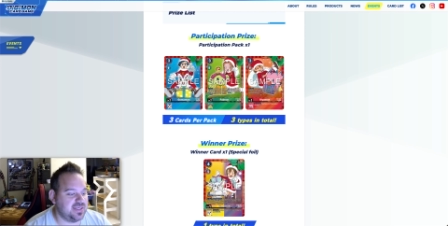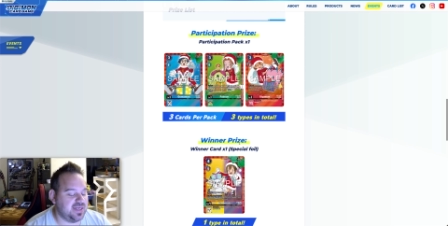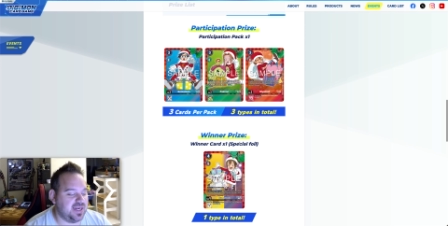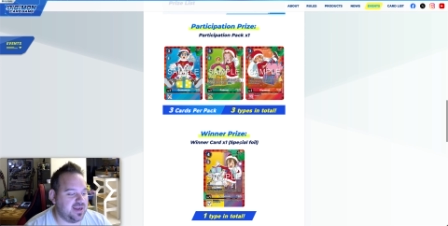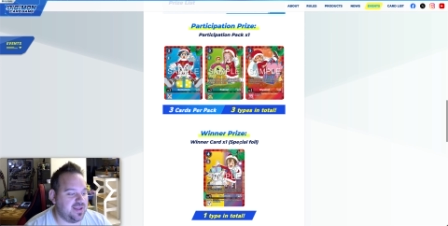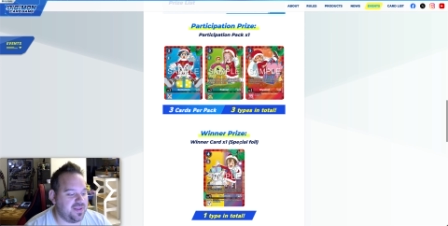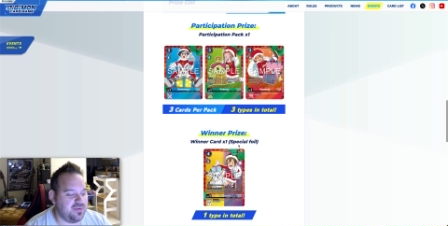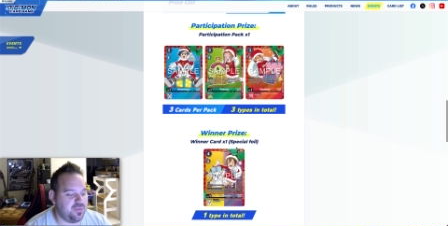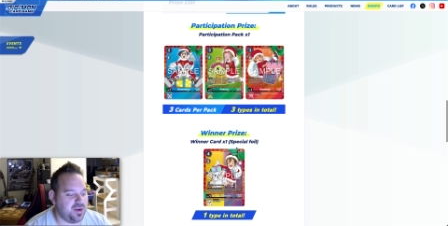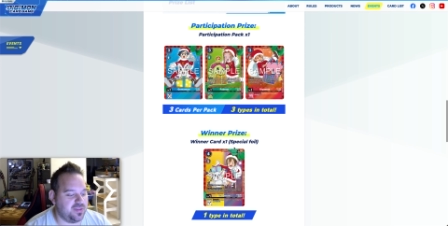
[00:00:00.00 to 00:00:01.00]
Uh, and
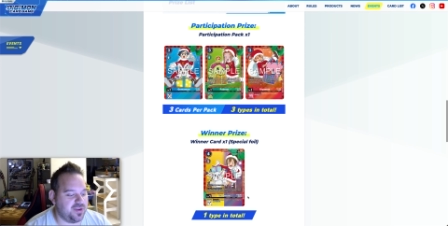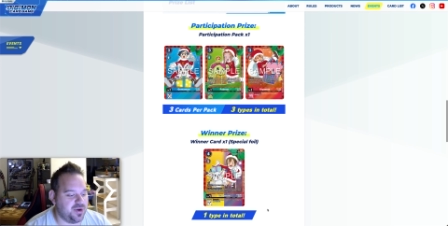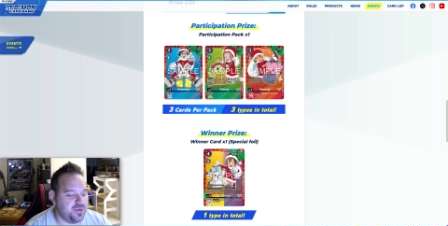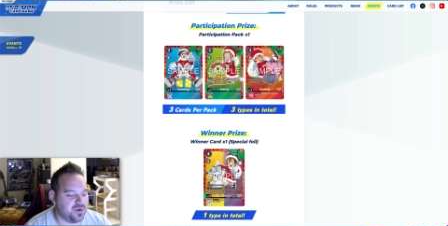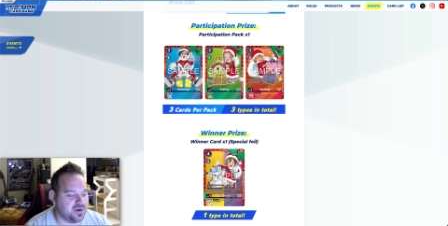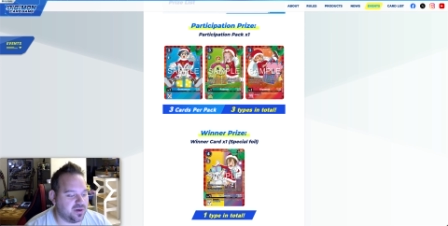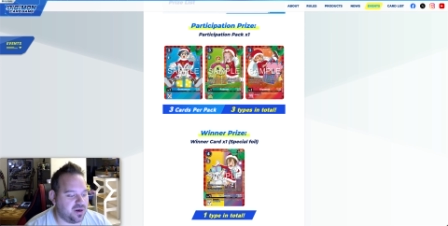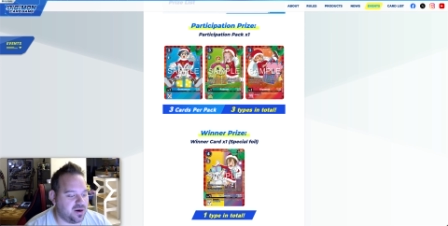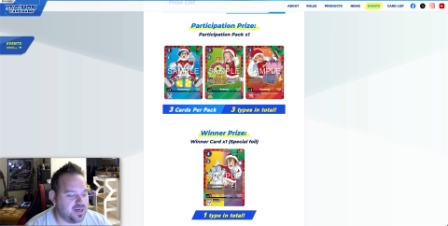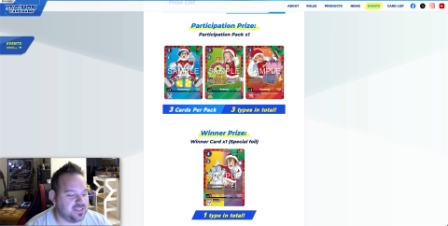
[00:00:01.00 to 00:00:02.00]
then we, the newer
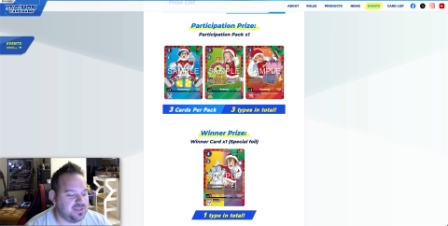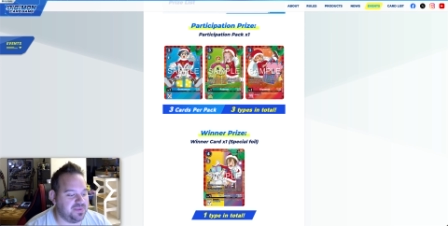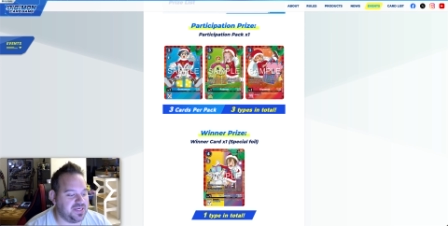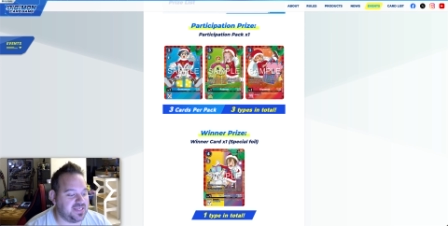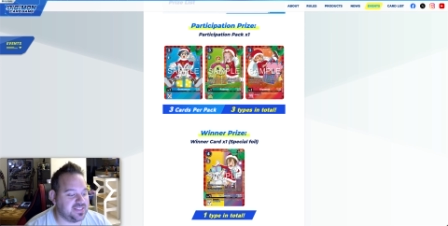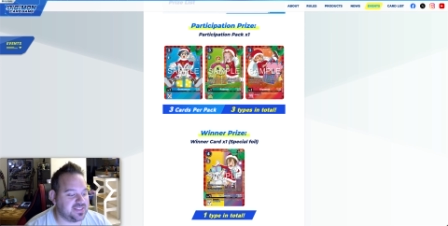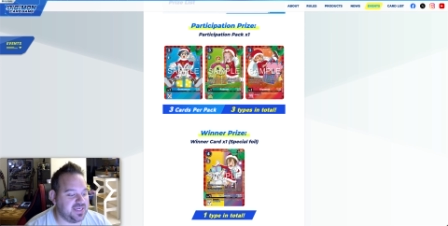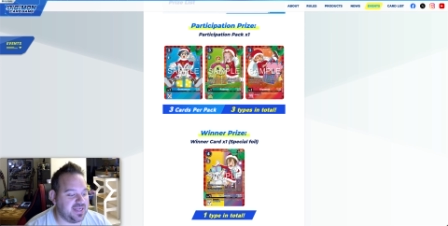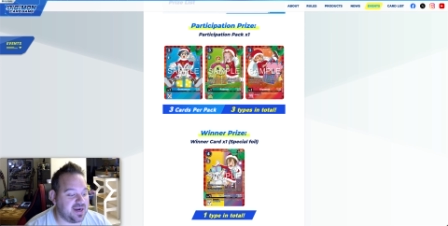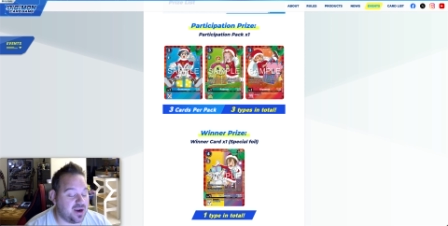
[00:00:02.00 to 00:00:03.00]
card is the B T
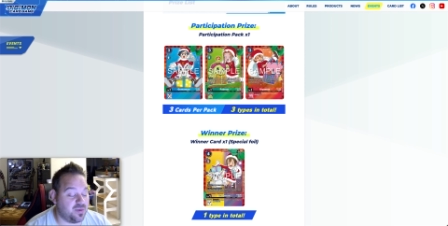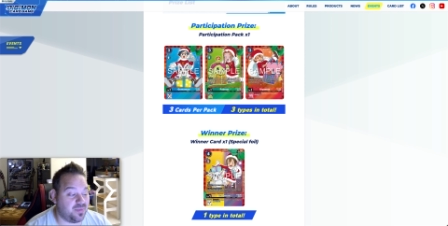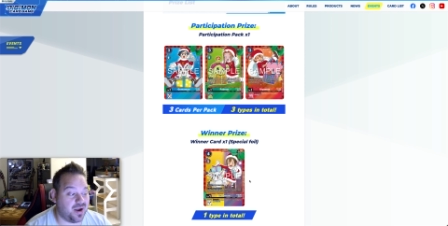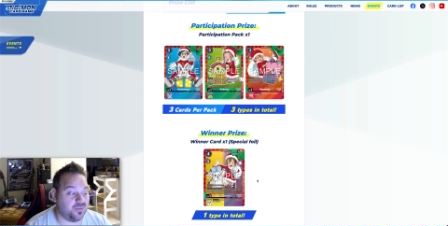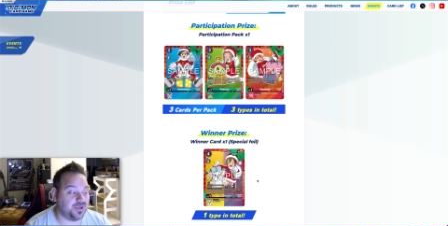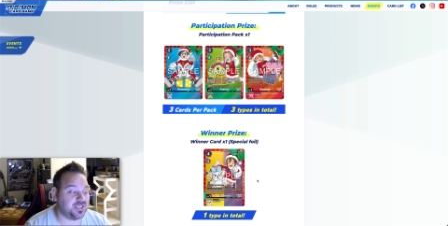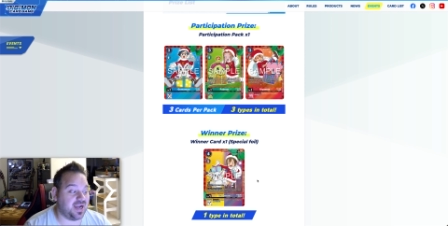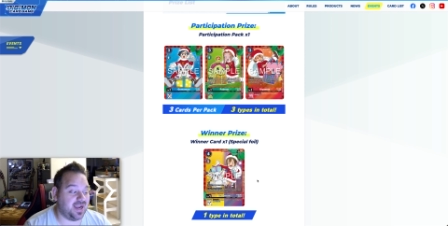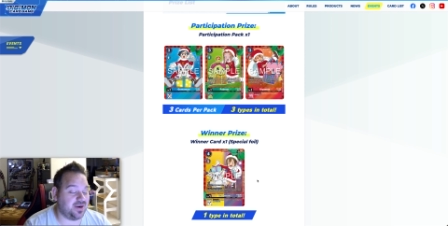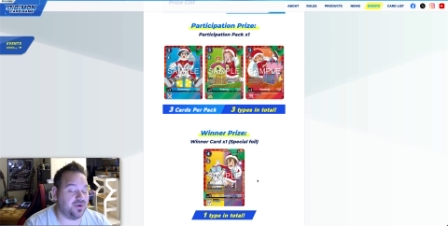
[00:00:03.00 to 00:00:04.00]
sixteen Gatomon, which
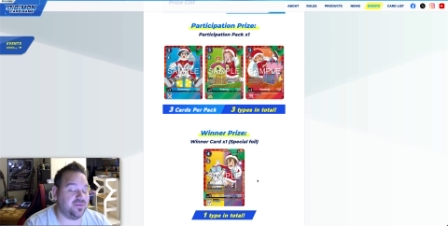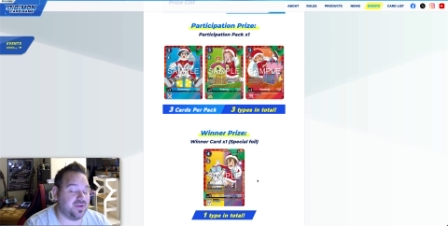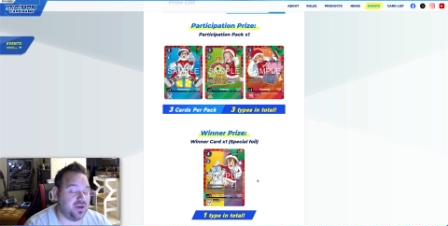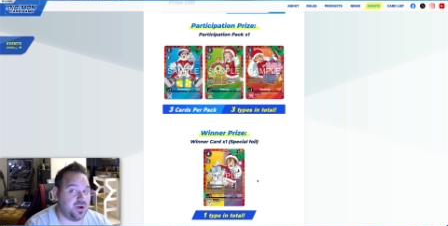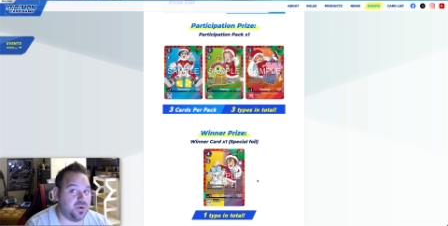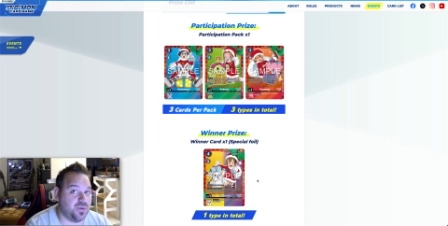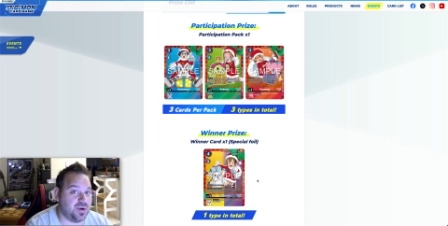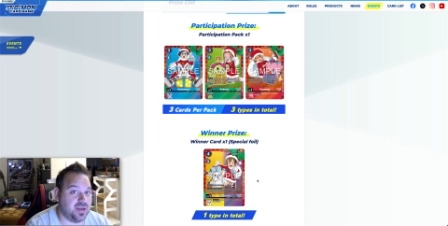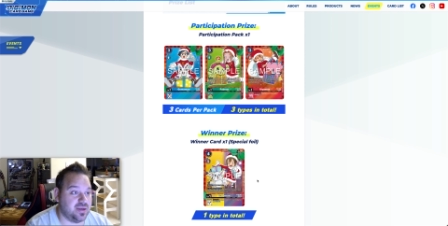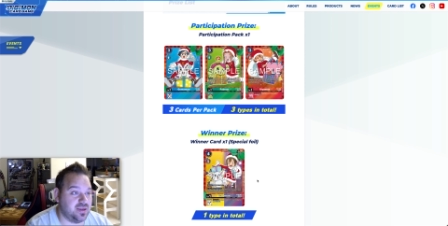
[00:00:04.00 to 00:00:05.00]
I don't even know
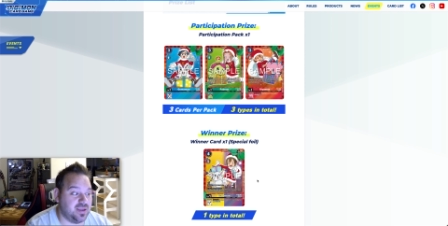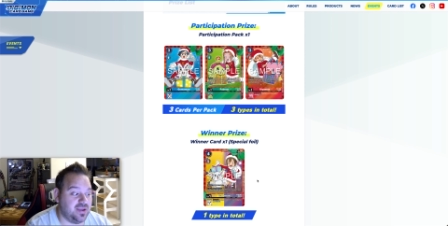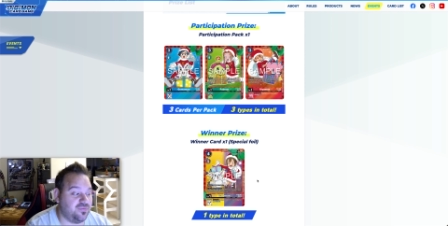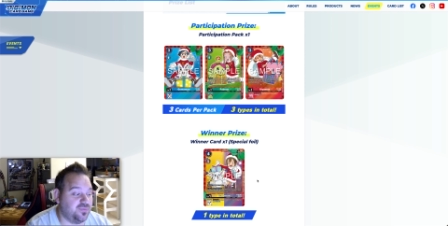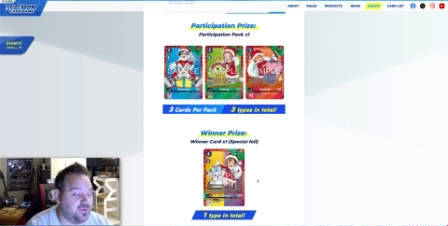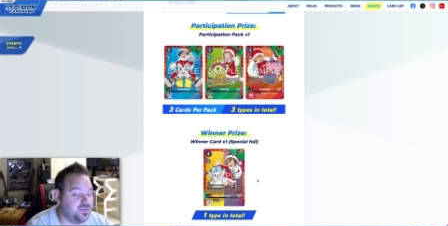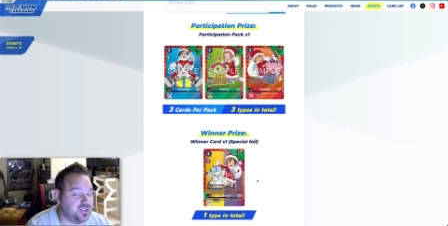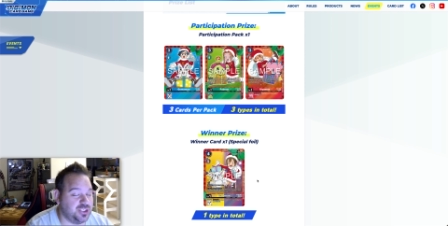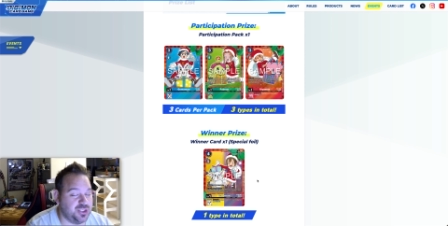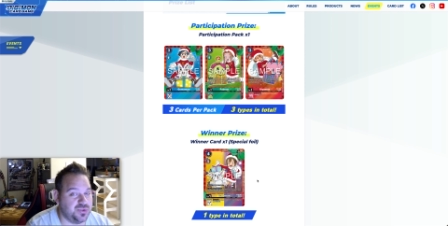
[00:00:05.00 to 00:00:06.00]
if it
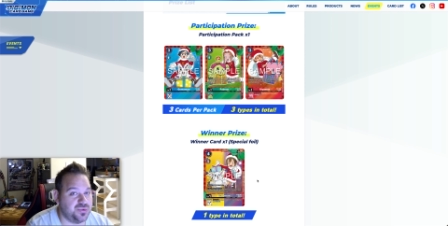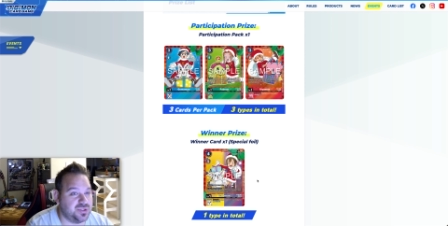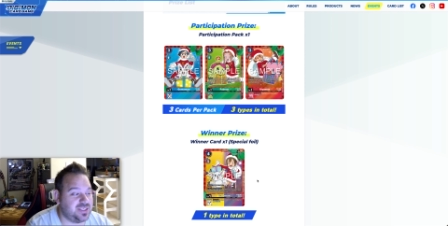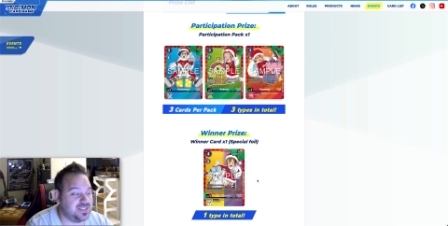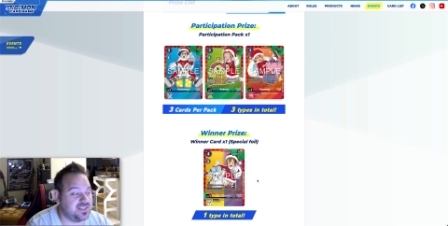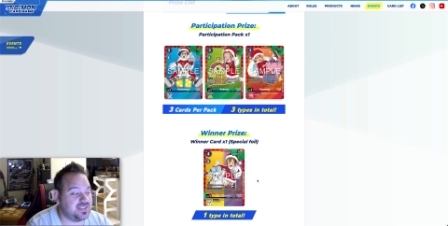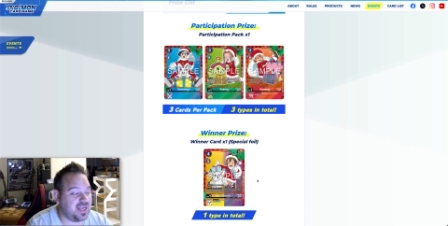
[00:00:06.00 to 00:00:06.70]
was used in...